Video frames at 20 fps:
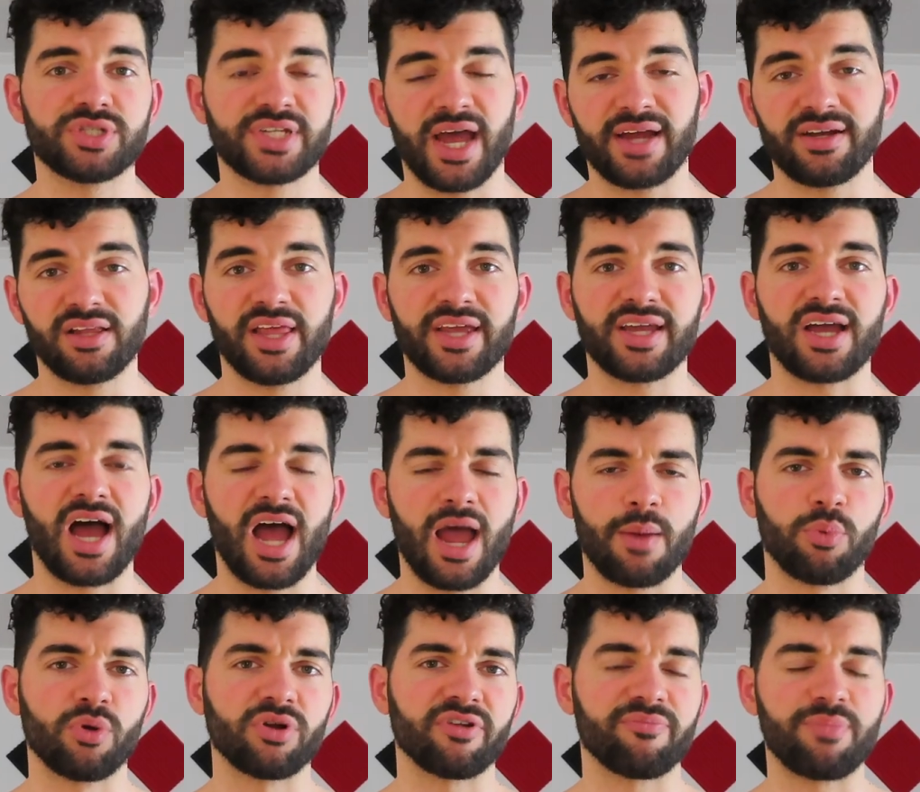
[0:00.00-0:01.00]
it's kind of like a
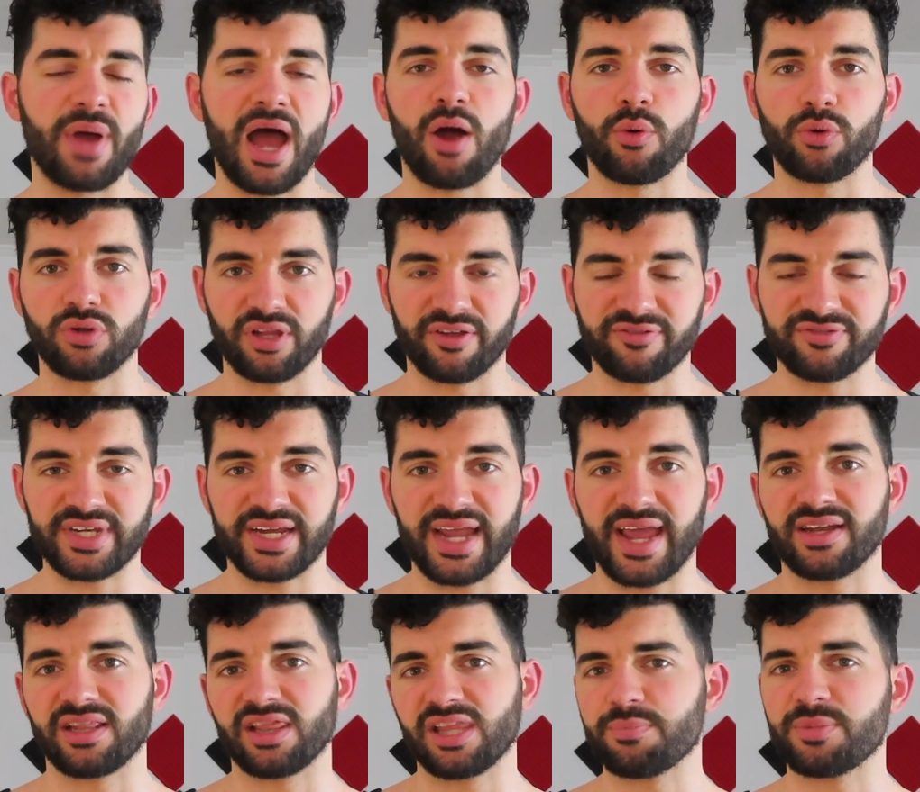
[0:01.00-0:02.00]
hybrid of powerlifting
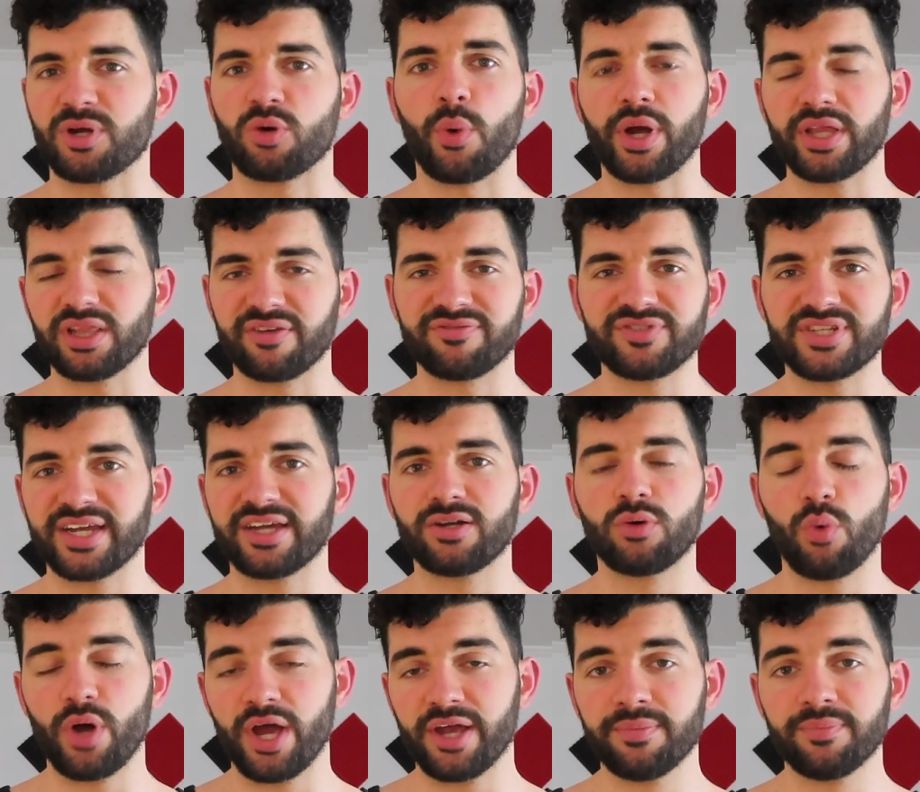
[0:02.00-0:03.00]
and Olympic weightlifting in a
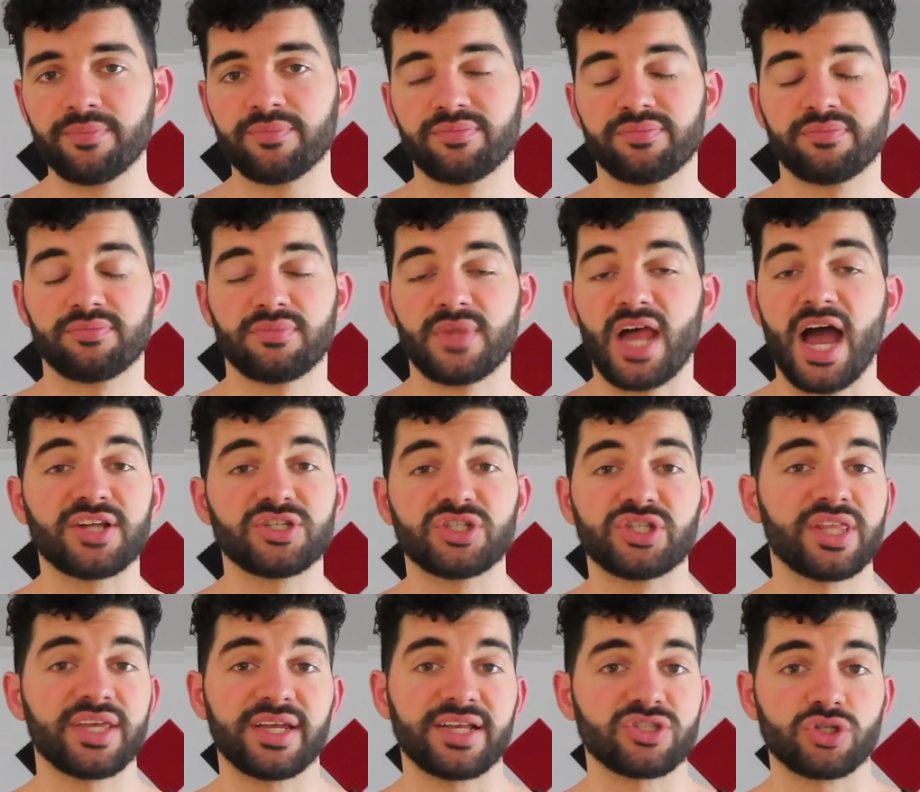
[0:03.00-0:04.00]
way. I
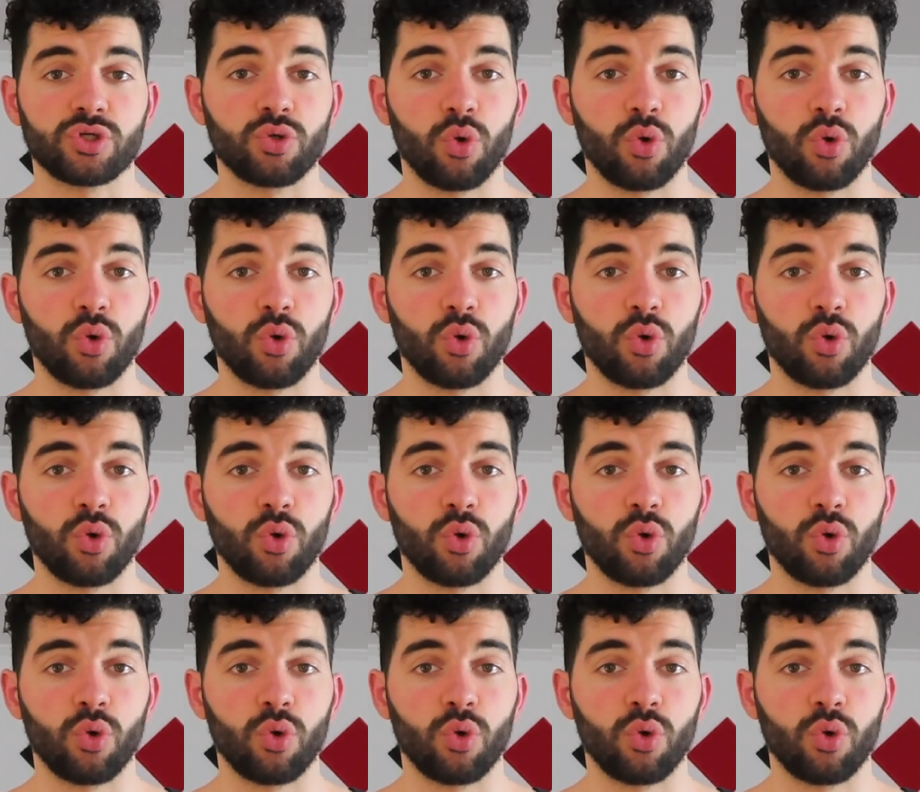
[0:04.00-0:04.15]
just think it's